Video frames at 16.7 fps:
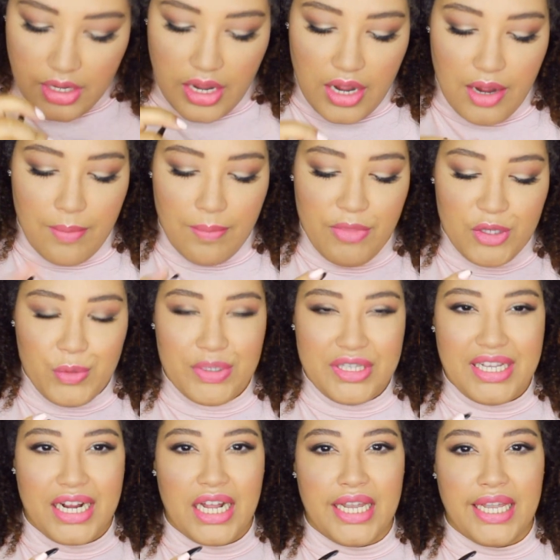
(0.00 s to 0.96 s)
Um, this
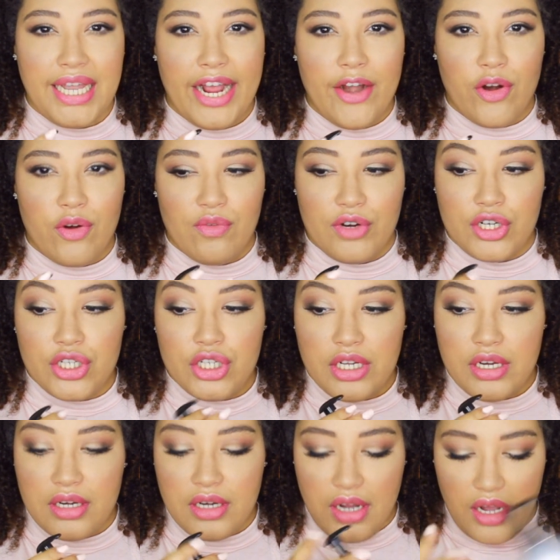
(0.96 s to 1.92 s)
was like a lighter
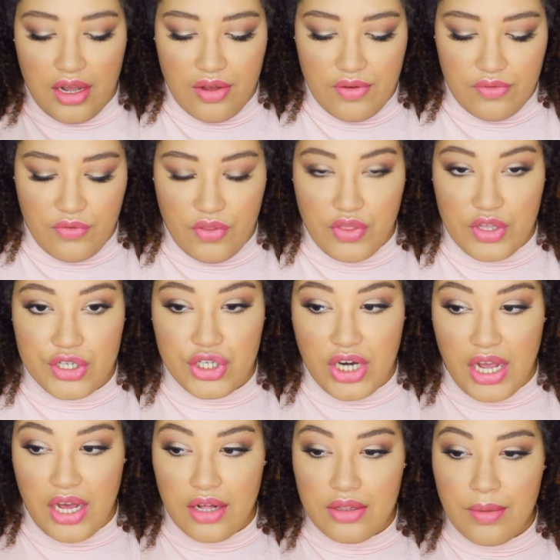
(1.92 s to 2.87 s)
version of the
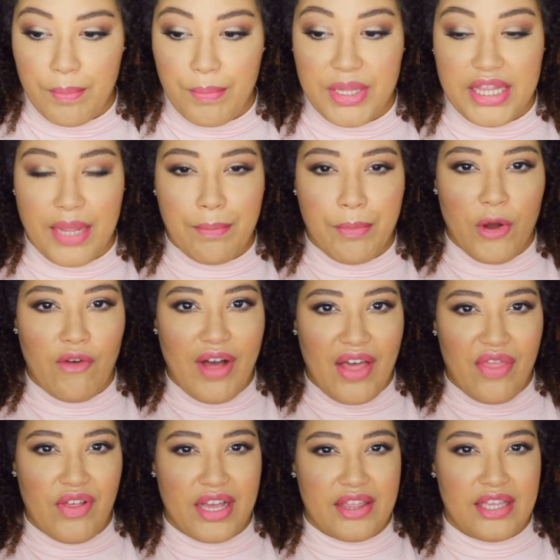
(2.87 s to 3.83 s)
gel, but they both
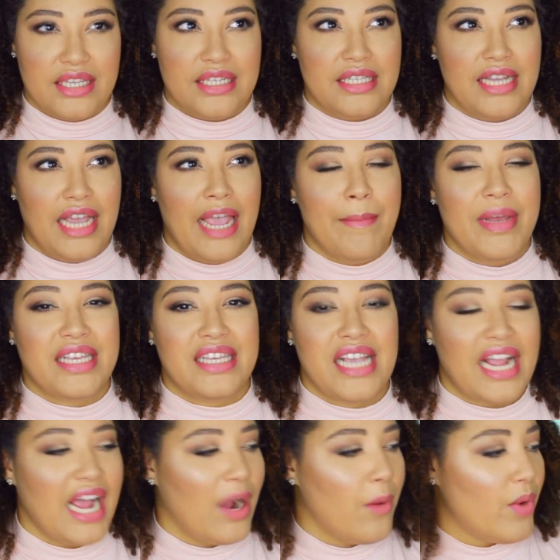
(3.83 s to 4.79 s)
had like the same. It's
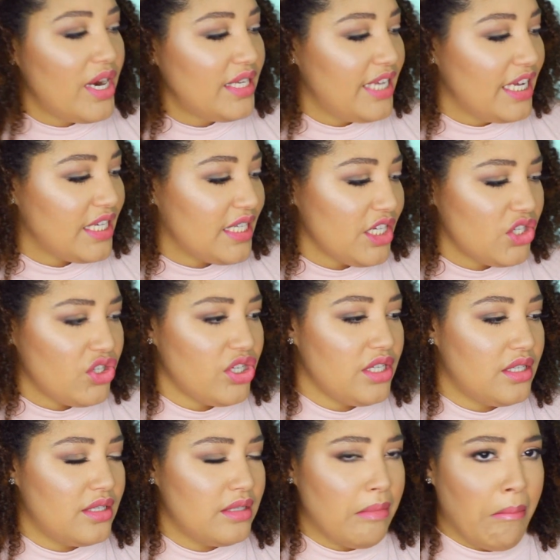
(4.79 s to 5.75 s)
like I want to say
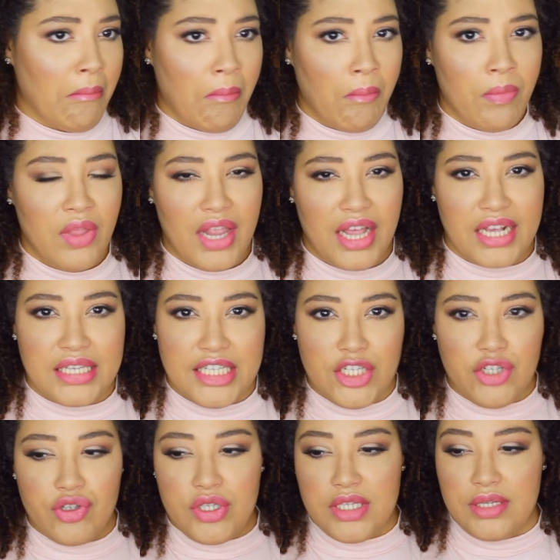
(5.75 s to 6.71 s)
citrus, like a
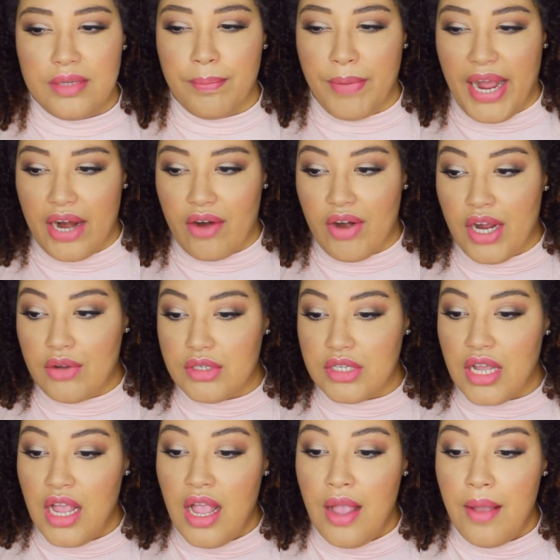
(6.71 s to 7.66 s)
citrusy background.